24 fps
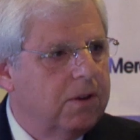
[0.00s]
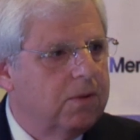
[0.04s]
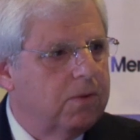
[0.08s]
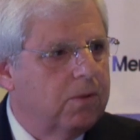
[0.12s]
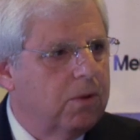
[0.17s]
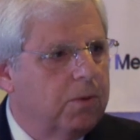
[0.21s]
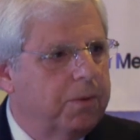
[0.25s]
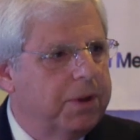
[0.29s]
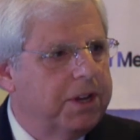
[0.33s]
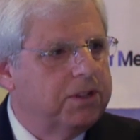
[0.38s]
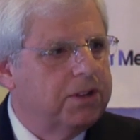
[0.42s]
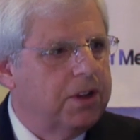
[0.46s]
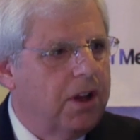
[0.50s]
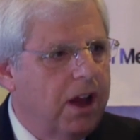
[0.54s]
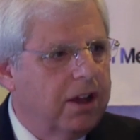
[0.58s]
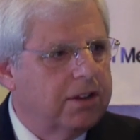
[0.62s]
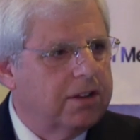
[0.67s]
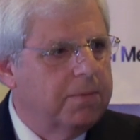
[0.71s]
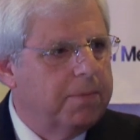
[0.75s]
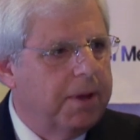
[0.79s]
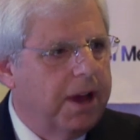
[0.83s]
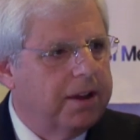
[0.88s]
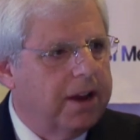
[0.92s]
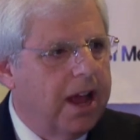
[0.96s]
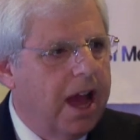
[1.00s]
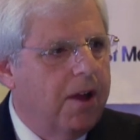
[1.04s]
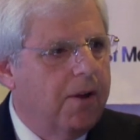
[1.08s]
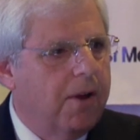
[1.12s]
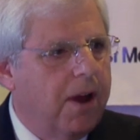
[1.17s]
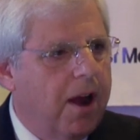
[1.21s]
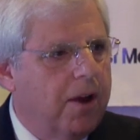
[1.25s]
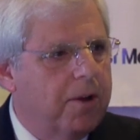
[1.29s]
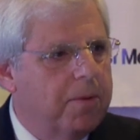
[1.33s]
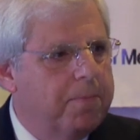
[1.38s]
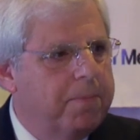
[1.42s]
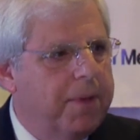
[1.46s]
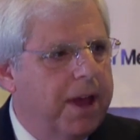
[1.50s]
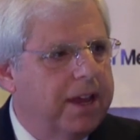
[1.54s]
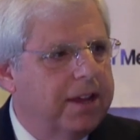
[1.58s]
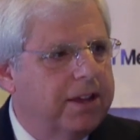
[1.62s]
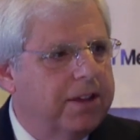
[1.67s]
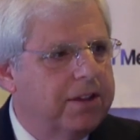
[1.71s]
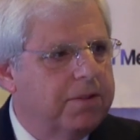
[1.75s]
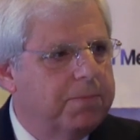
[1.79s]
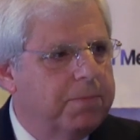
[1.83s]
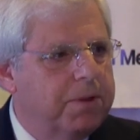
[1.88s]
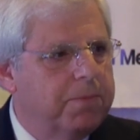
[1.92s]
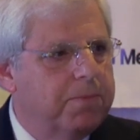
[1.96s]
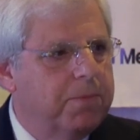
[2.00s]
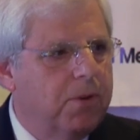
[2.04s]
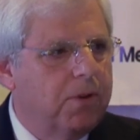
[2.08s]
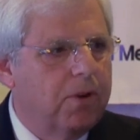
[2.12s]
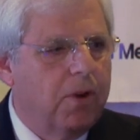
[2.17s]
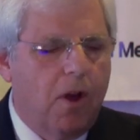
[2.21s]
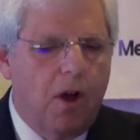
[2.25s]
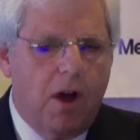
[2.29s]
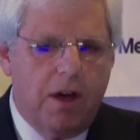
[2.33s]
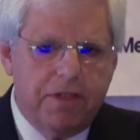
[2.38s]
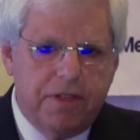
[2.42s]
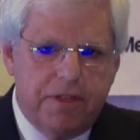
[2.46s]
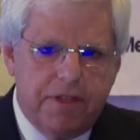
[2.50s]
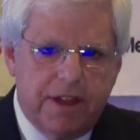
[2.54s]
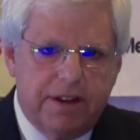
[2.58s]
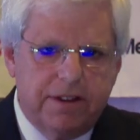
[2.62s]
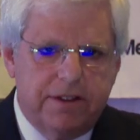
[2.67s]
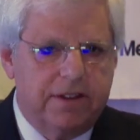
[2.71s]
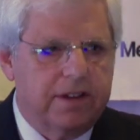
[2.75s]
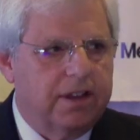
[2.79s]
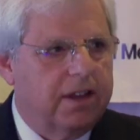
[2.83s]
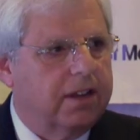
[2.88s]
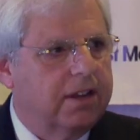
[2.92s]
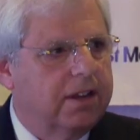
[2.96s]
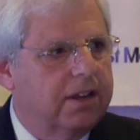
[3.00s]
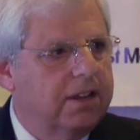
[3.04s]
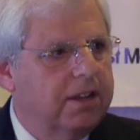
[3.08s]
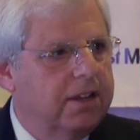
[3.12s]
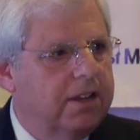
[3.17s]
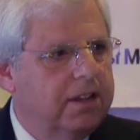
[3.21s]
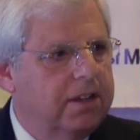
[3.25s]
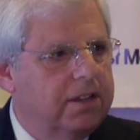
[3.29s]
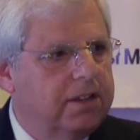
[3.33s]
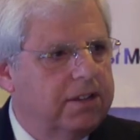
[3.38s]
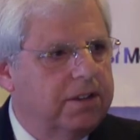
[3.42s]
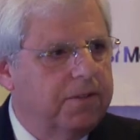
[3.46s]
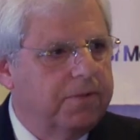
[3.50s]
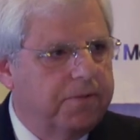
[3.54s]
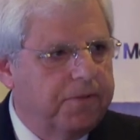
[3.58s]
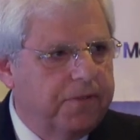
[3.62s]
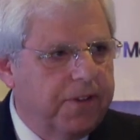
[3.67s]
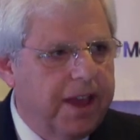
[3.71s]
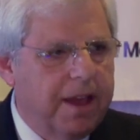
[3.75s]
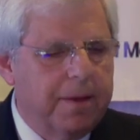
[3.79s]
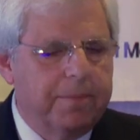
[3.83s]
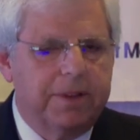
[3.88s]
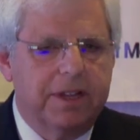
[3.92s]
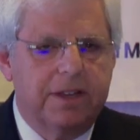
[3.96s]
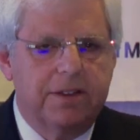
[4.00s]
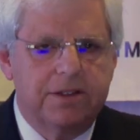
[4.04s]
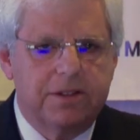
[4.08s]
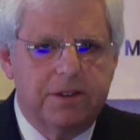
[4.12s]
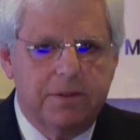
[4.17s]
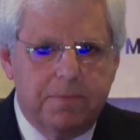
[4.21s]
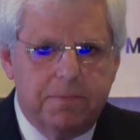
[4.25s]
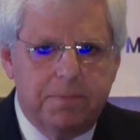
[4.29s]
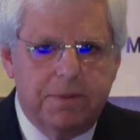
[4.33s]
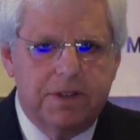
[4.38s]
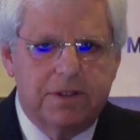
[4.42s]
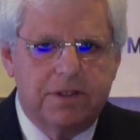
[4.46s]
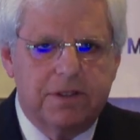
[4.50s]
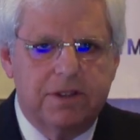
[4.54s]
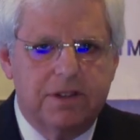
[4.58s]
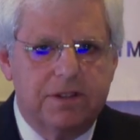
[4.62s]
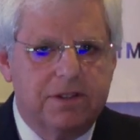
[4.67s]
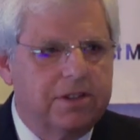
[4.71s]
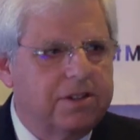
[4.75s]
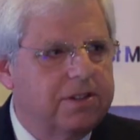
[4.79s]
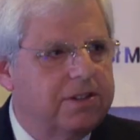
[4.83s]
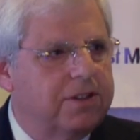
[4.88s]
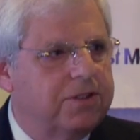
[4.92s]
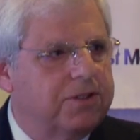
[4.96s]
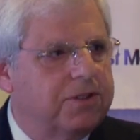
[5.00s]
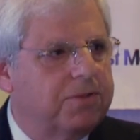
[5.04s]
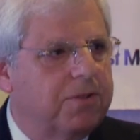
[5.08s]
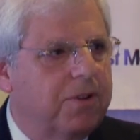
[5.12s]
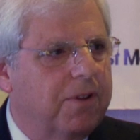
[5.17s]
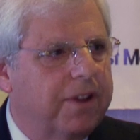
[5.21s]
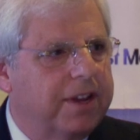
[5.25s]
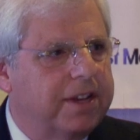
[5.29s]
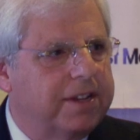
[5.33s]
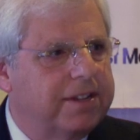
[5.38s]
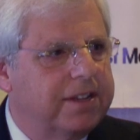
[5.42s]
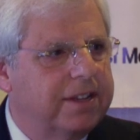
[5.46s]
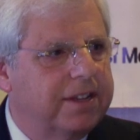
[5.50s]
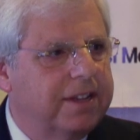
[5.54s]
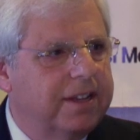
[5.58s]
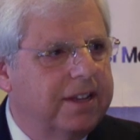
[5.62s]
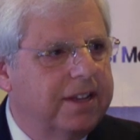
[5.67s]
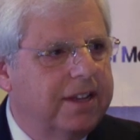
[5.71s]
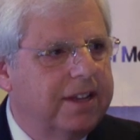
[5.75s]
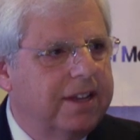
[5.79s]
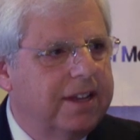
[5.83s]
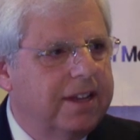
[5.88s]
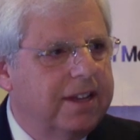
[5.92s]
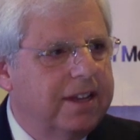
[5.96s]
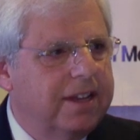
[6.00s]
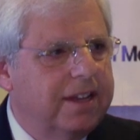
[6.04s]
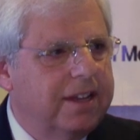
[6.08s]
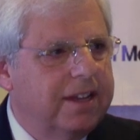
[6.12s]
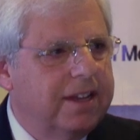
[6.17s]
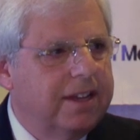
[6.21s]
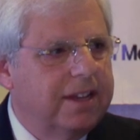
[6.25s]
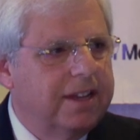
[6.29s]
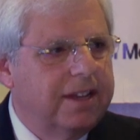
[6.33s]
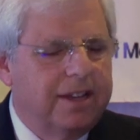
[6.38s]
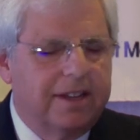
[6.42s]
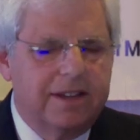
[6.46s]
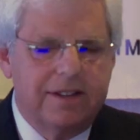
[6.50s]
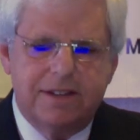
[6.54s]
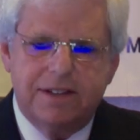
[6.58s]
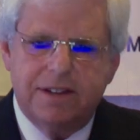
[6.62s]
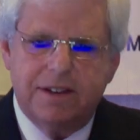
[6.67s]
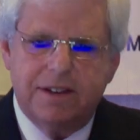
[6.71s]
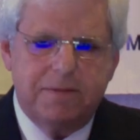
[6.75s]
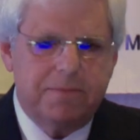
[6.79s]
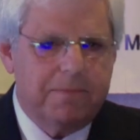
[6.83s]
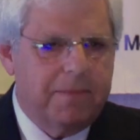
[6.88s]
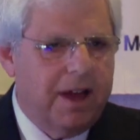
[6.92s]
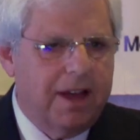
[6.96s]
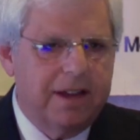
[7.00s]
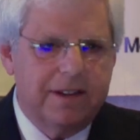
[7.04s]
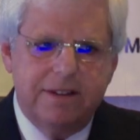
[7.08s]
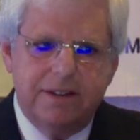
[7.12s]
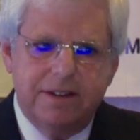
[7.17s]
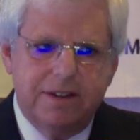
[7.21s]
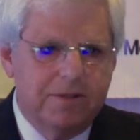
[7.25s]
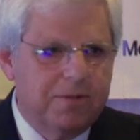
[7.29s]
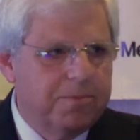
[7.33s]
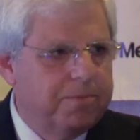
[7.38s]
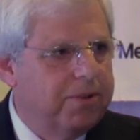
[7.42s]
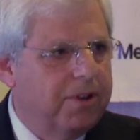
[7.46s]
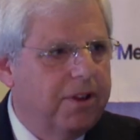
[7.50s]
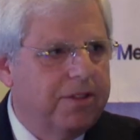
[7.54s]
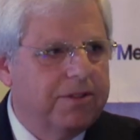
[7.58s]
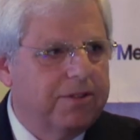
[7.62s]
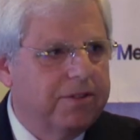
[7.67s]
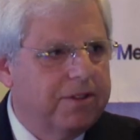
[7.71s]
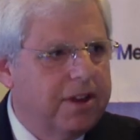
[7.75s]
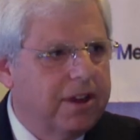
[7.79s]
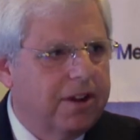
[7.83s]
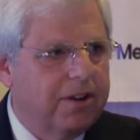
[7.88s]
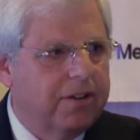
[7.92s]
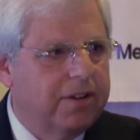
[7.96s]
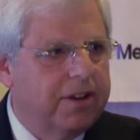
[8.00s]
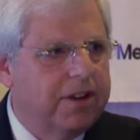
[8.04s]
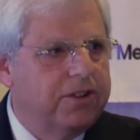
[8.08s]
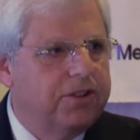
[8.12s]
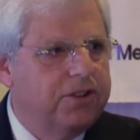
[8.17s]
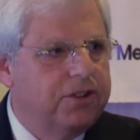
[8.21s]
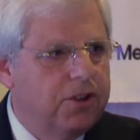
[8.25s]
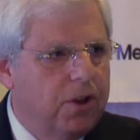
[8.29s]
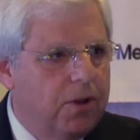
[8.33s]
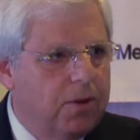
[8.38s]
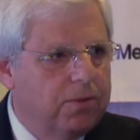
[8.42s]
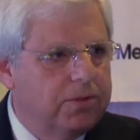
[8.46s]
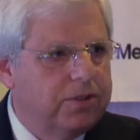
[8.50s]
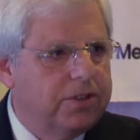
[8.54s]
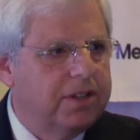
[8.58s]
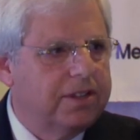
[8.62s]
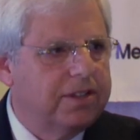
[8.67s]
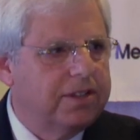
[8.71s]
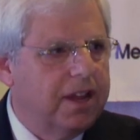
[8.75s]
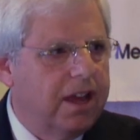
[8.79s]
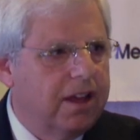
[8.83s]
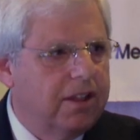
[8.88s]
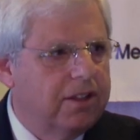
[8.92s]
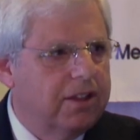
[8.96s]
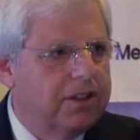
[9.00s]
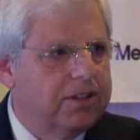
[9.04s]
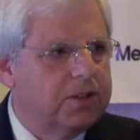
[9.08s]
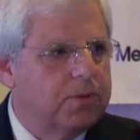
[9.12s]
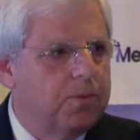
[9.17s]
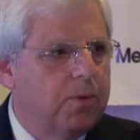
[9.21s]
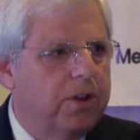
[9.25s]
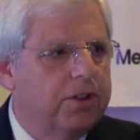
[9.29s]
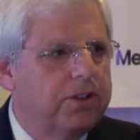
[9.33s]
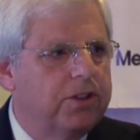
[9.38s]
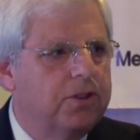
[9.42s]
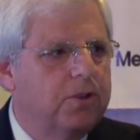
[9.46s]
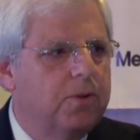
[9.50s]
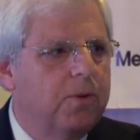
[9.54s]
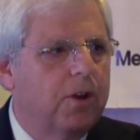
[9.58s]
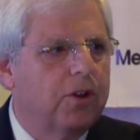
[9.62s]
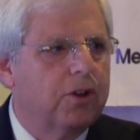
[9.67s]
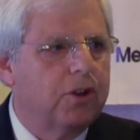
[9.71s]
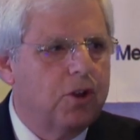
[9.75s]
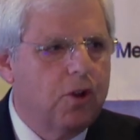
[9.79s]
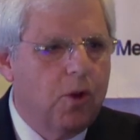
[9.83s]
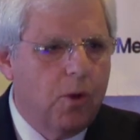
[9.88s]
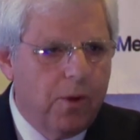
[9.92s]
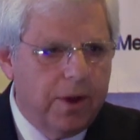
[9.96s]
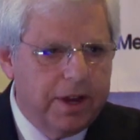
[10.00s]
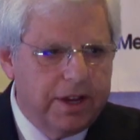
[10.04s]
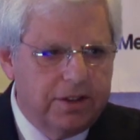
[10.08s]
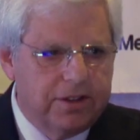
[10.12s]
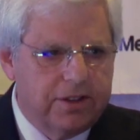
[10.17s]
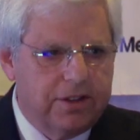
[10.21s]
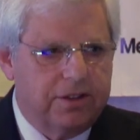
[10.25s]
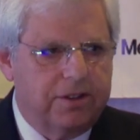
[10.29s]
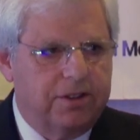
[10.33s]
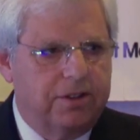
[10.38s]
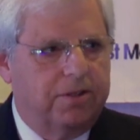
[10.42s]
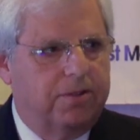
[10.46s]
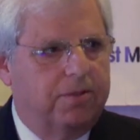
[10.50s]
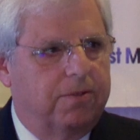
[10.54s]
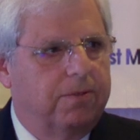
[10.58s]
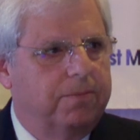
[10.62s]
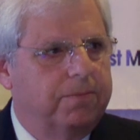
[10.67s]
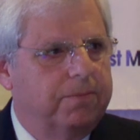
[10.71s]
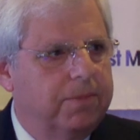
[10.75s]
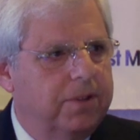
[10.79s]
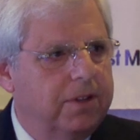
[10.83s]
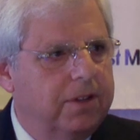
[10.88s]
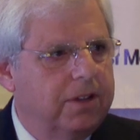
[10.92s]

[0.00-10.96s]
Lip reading: where we talked about how our bank could be more authentic to families and business in Detroit. He said, "My dear brother Gary, don't tell us what you are going to do.